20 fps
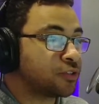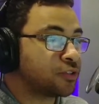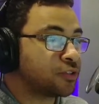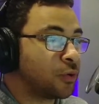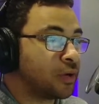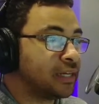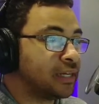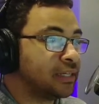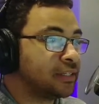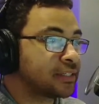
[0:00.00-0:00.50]
He
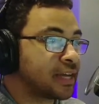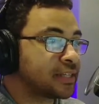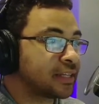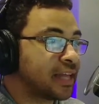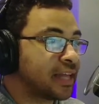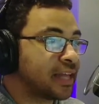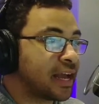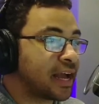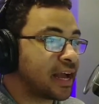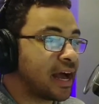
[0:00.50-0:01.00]
looks like that
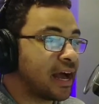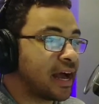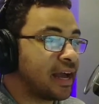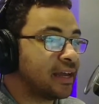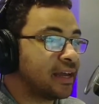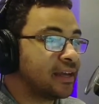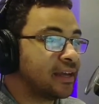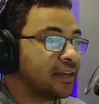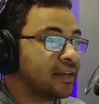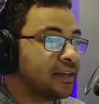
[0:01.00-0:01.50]
guy
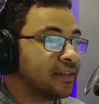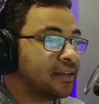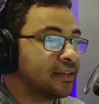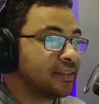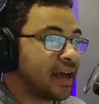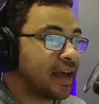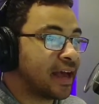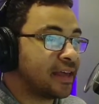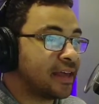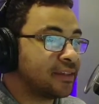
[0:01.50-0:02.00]

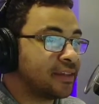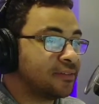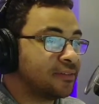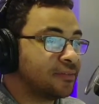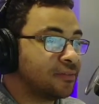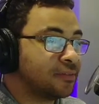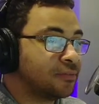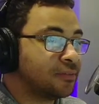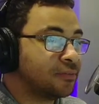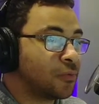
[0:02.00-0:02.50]
that
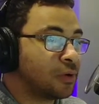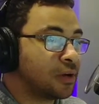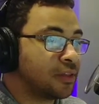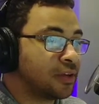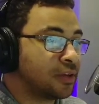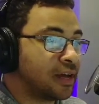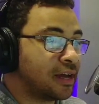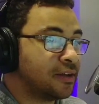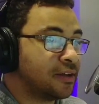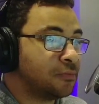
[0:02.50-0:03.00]
one of the uh,
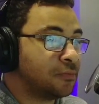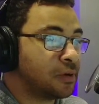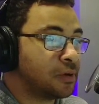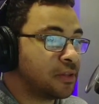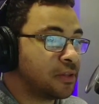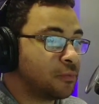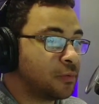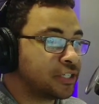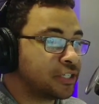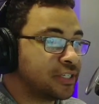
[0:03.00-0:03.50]
one of the
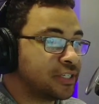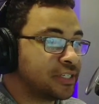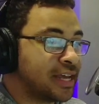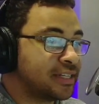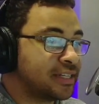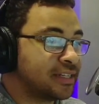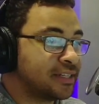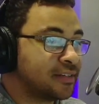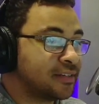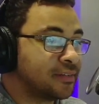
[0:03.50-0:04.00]
witches like a it.
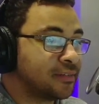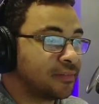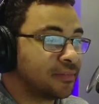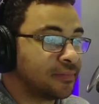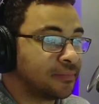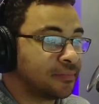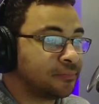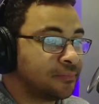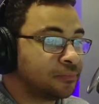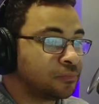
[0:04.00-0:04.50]
witch
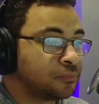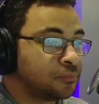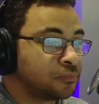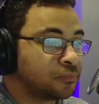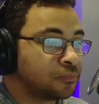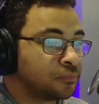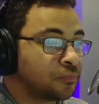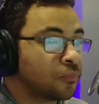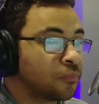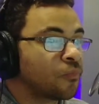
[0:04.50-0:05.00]
doctor, like a
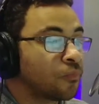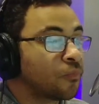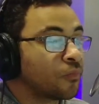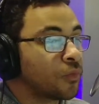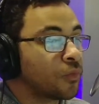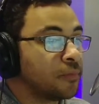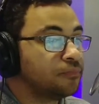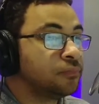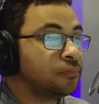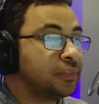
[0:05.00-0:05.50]
voodoo
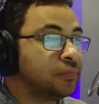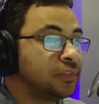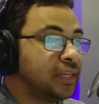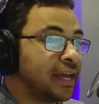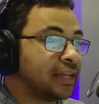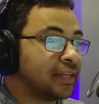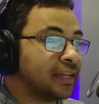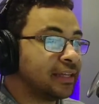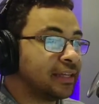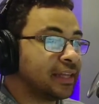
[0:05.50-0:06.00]
medicine man yeah, or
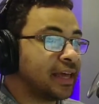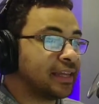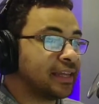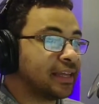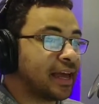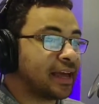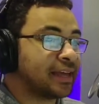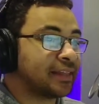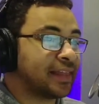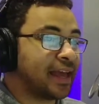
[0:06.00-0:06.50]
something. Like, like
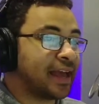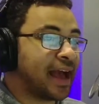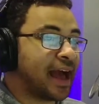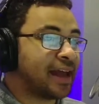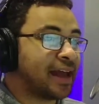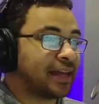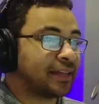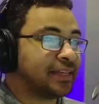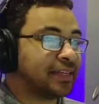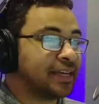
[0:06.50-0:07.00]
they, I, I,
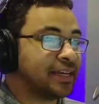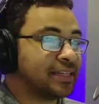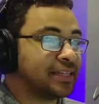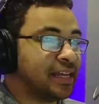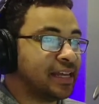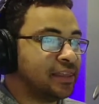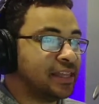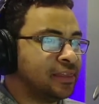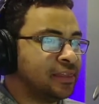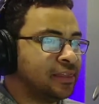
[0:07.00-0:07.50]
think
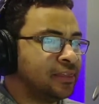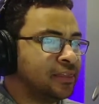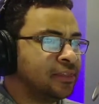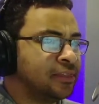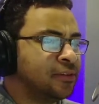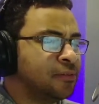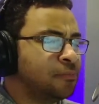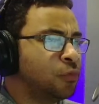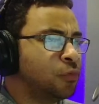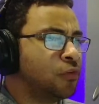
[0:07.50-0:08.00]
in the
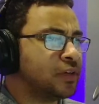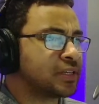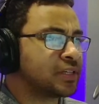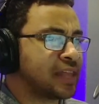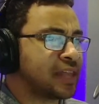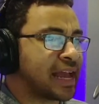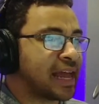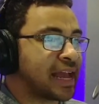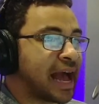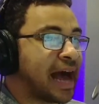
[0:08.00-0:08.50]
movie it's
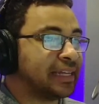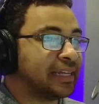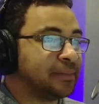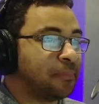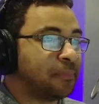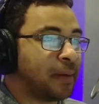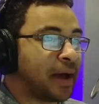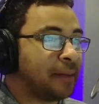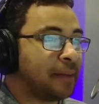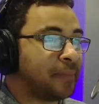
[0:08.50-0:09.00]
like Ali
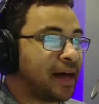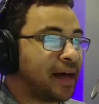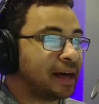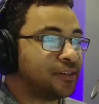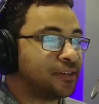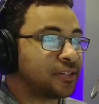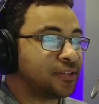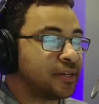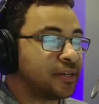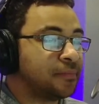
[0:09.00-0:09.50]
Baba or
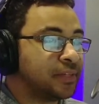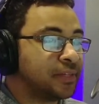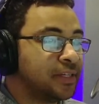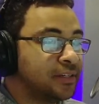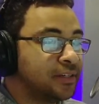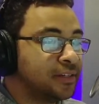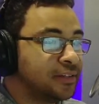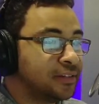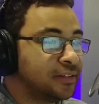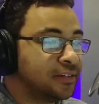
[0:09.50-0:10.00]
something,
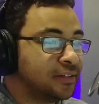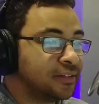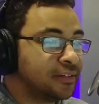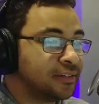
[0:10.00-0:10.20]
mm -hmm.